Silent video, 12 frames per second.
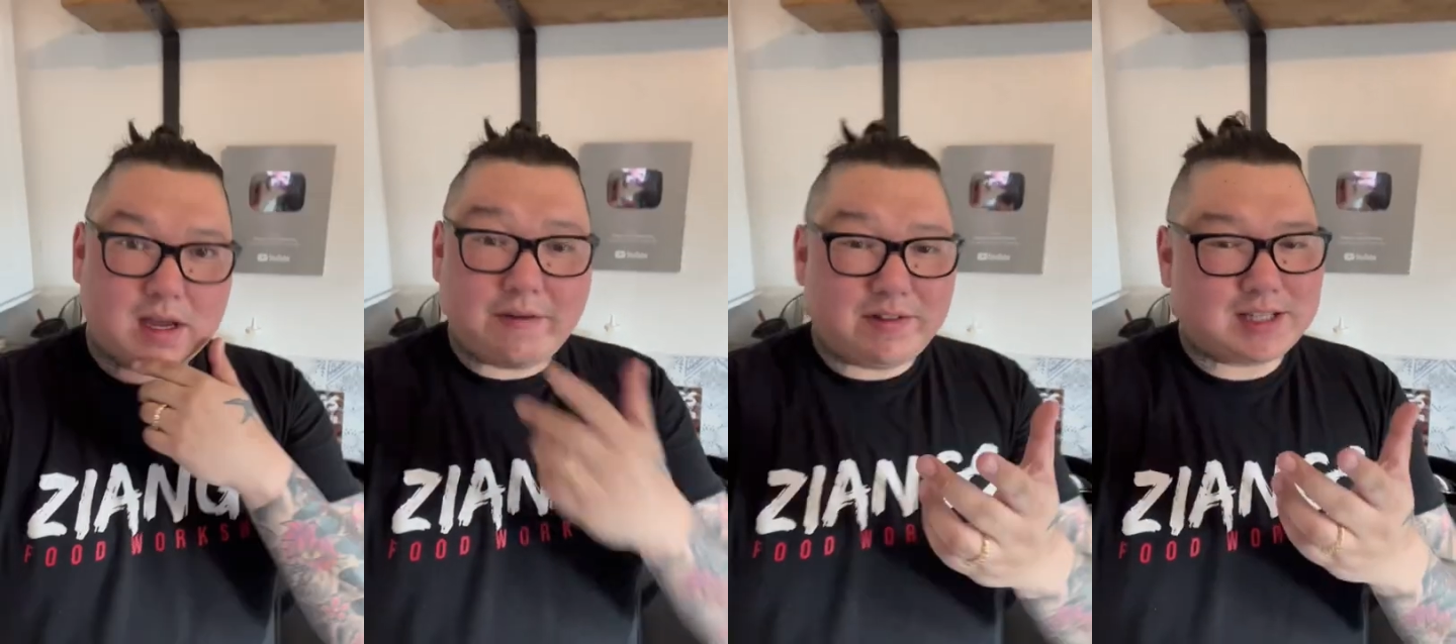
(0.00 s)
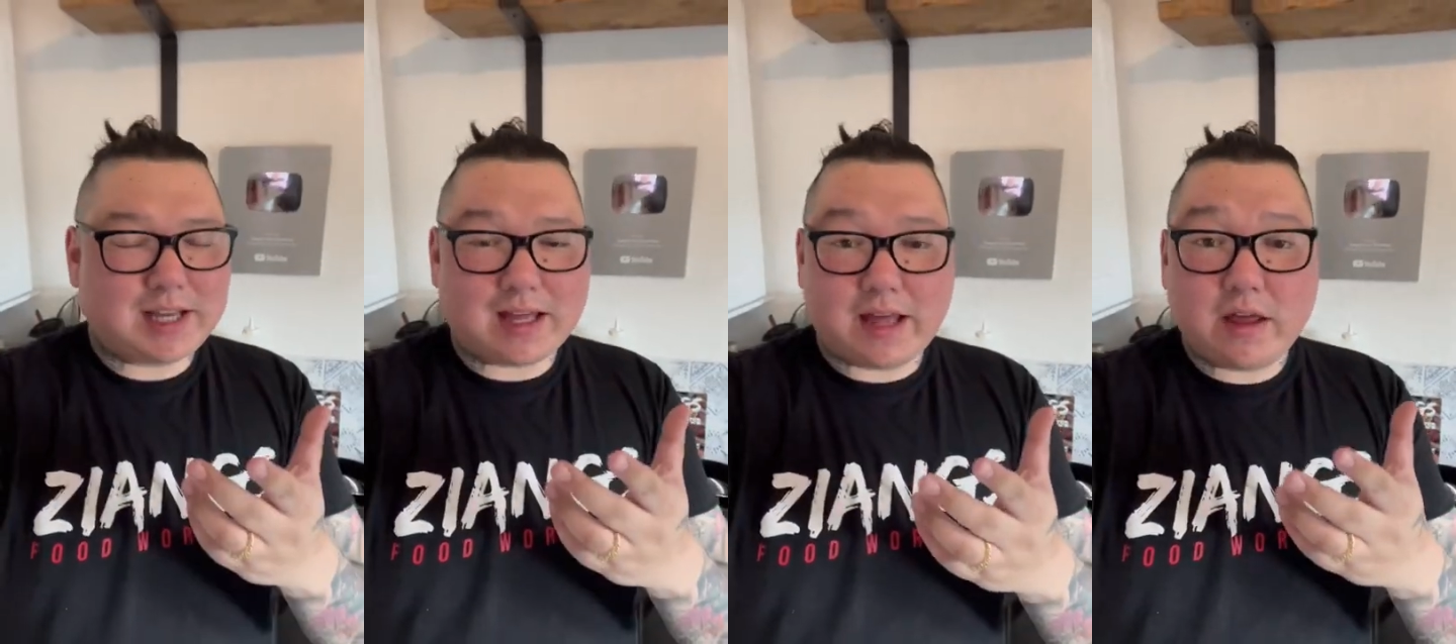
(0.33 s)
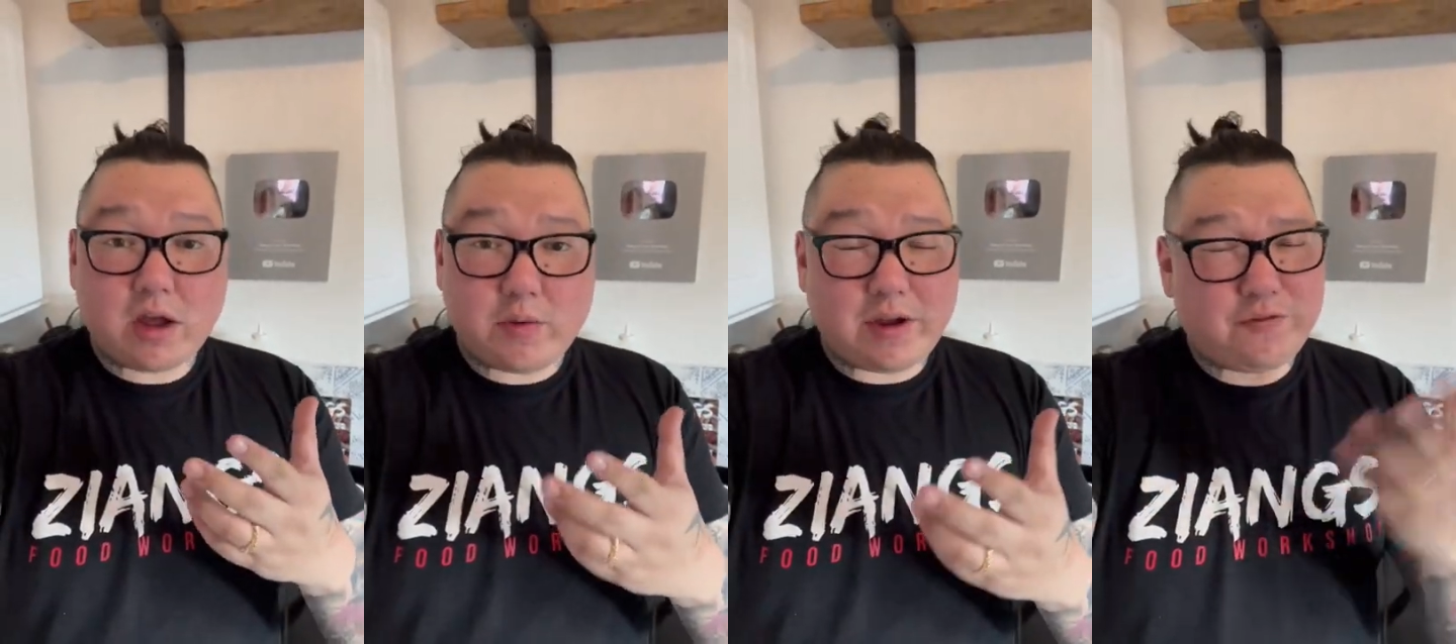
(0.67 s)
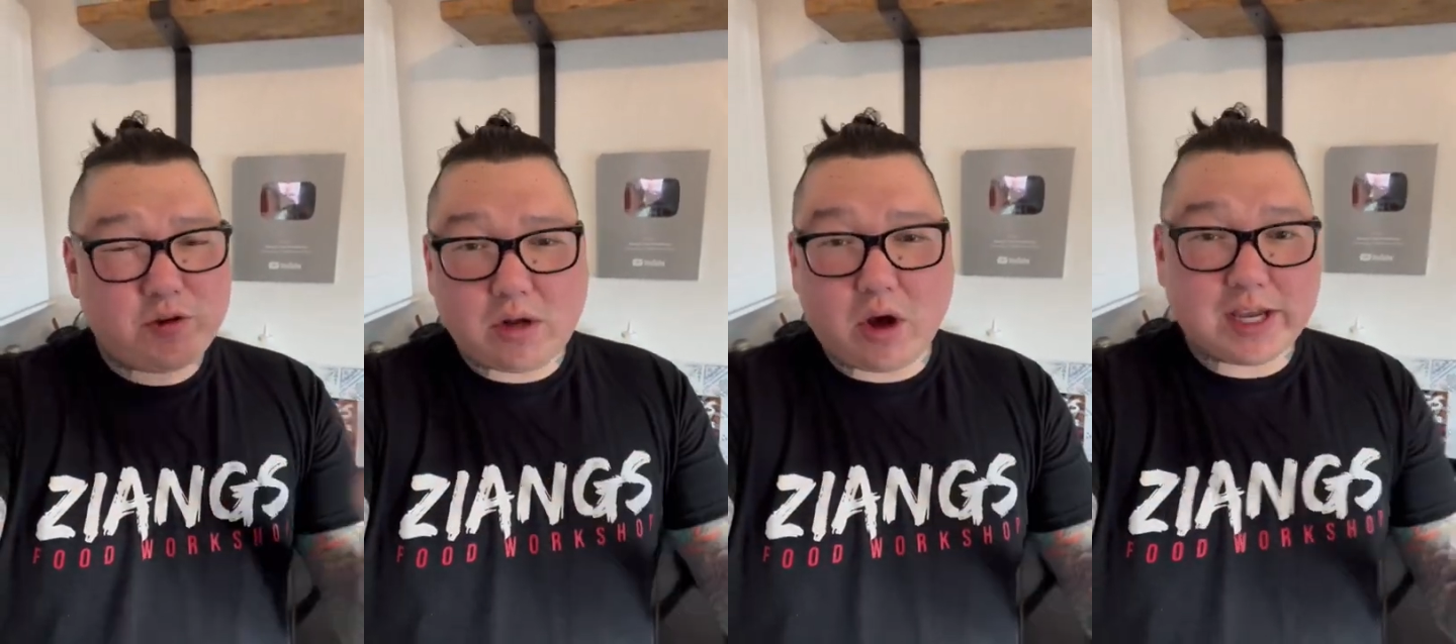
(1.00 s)
Having said that though, if
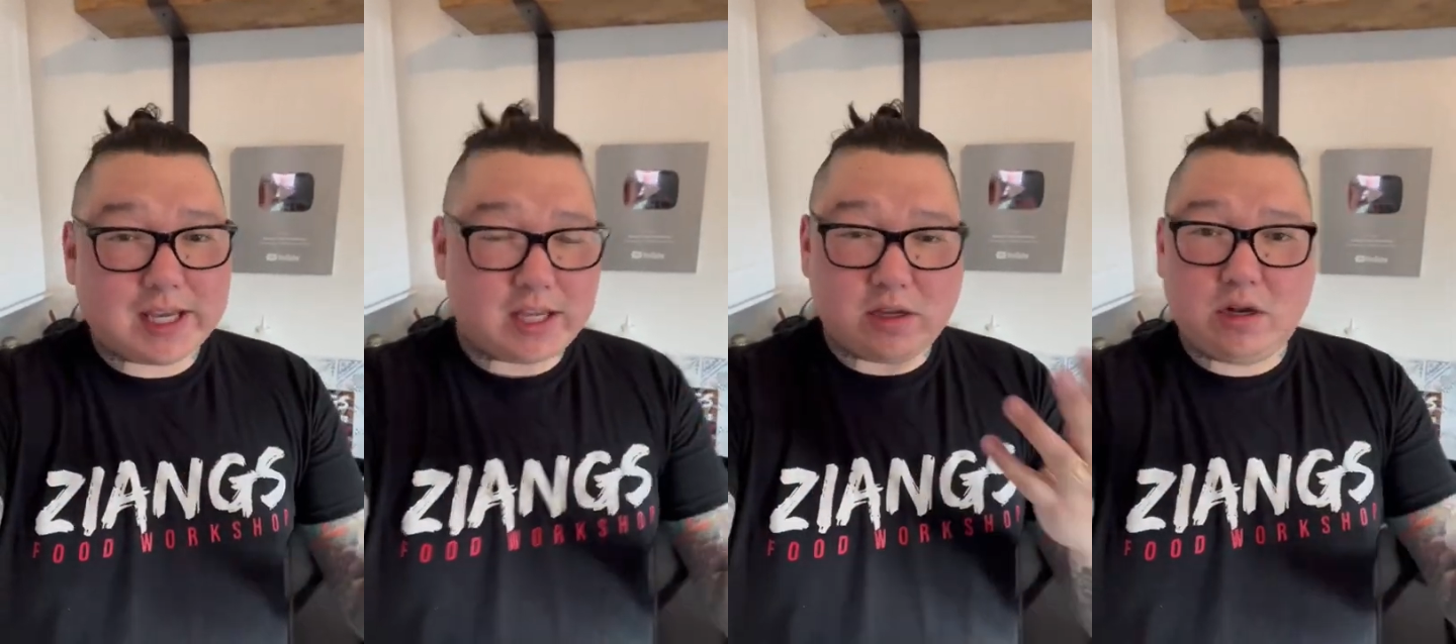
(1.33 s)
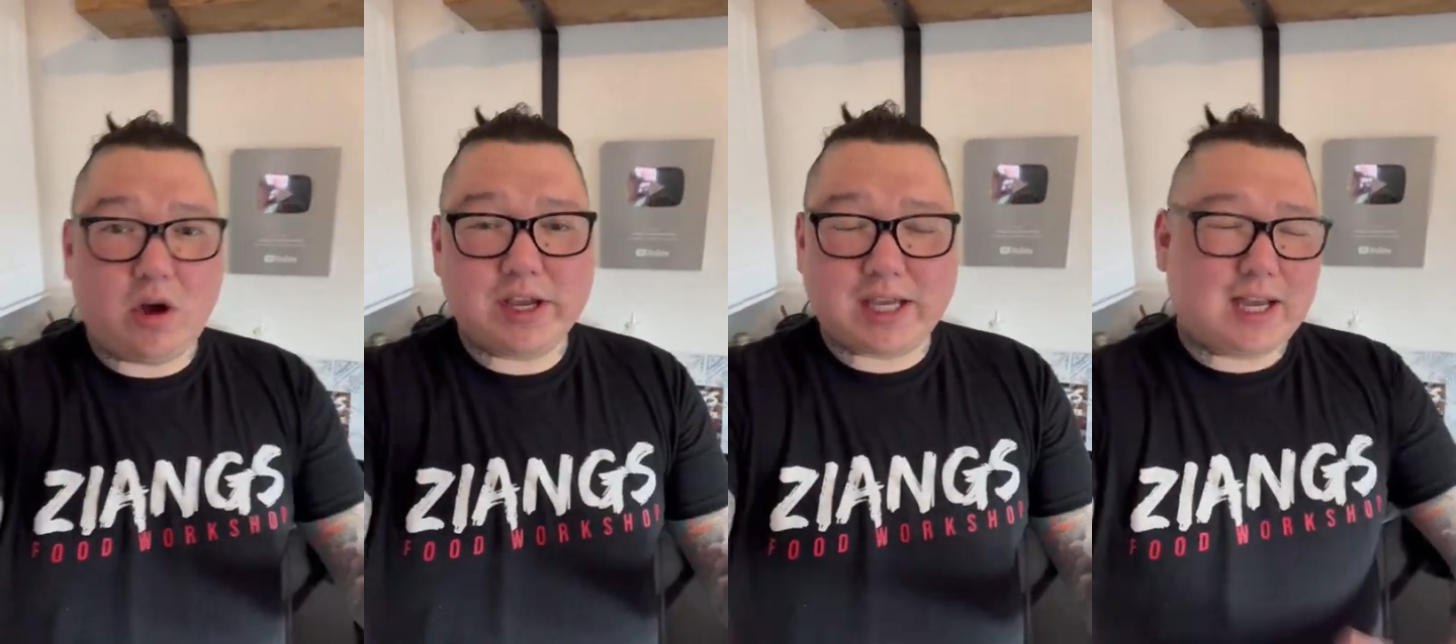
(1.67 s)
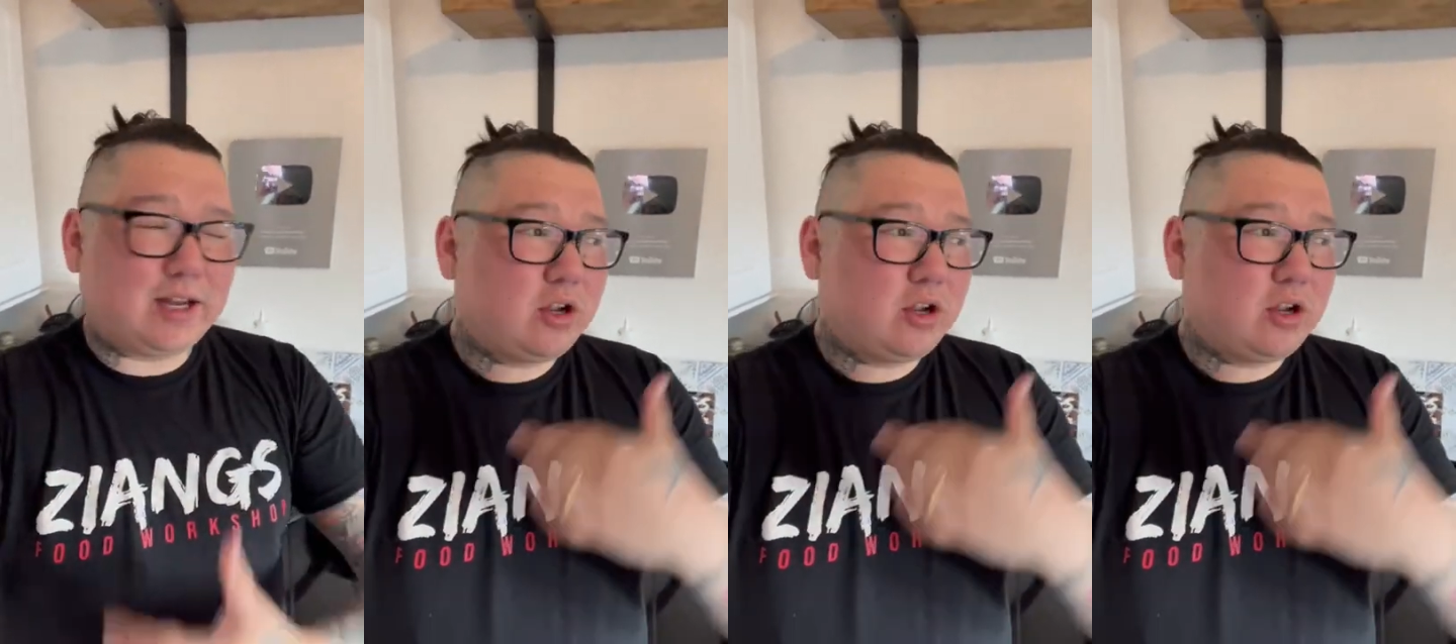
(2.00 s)
you like it, you like it,